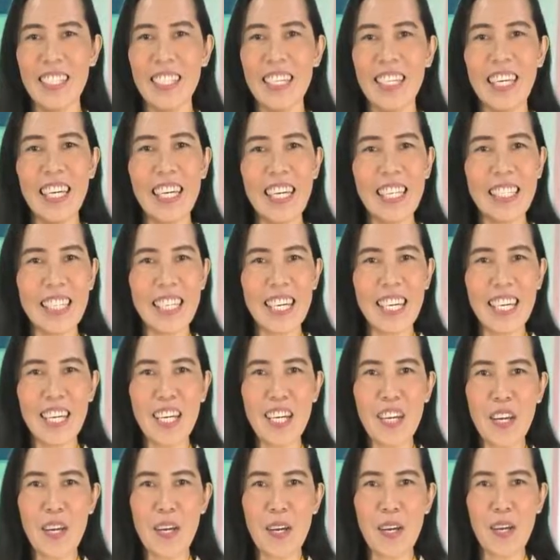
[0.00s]
Eating.
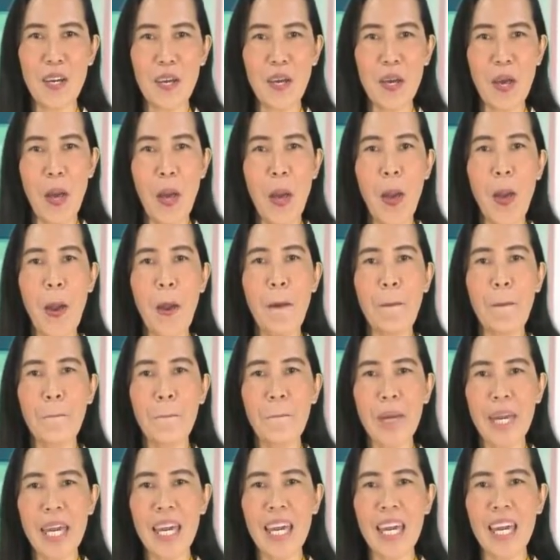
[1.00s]

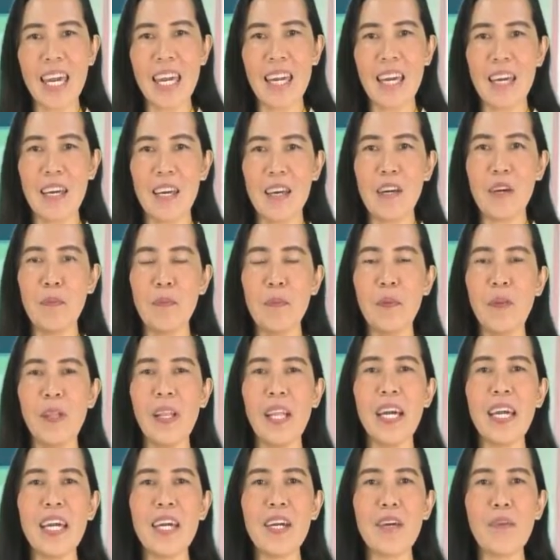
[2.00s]
B.
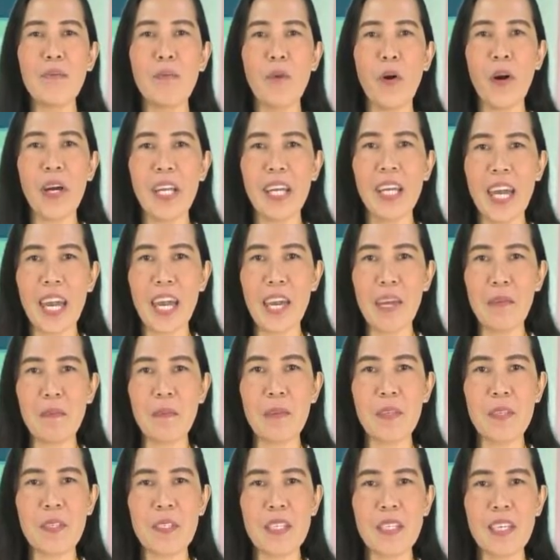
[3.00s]
Playing board
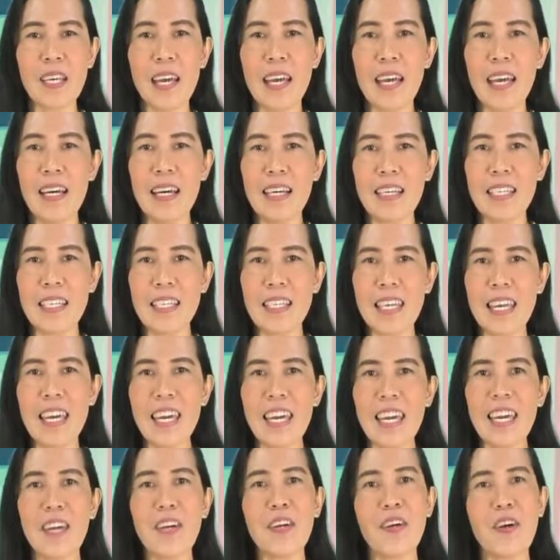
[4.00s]
games.
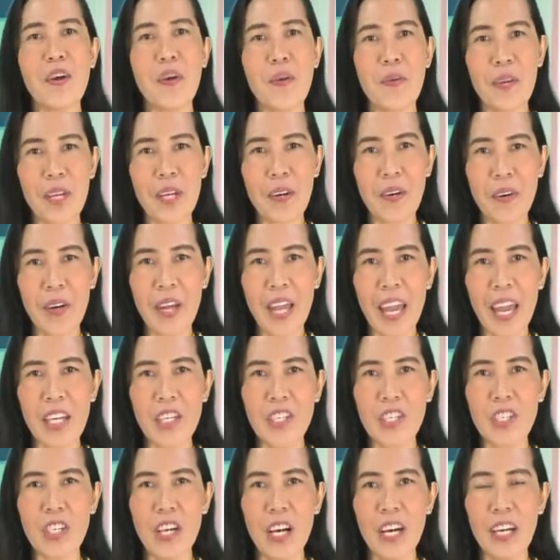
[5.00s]
C.
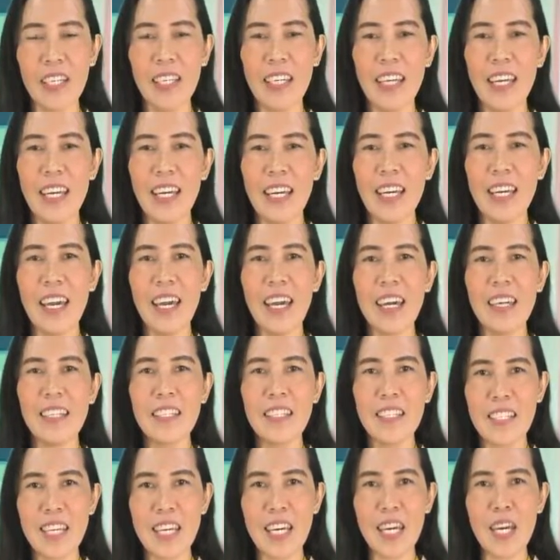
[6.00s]
Recreation.
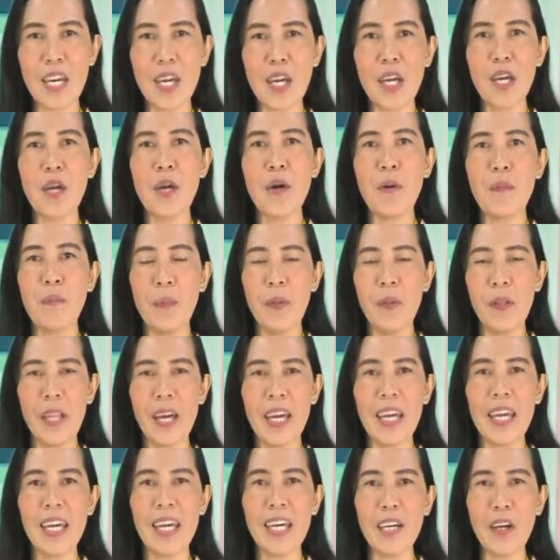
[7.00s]
And D.
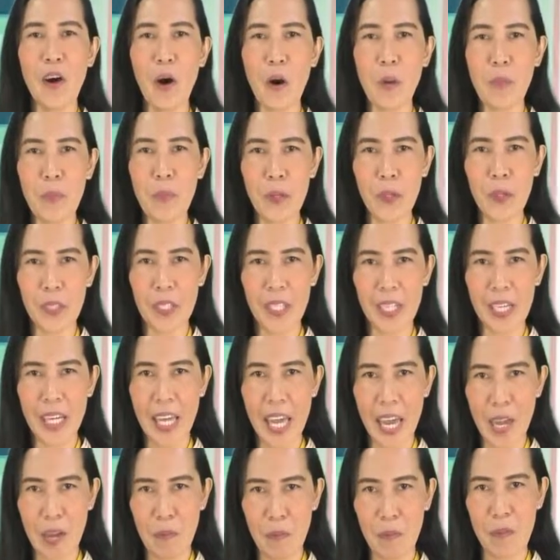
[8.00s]
Playing computer
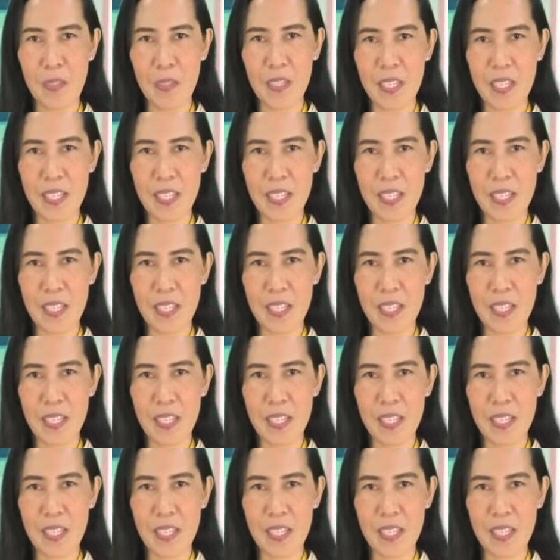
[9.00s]
games.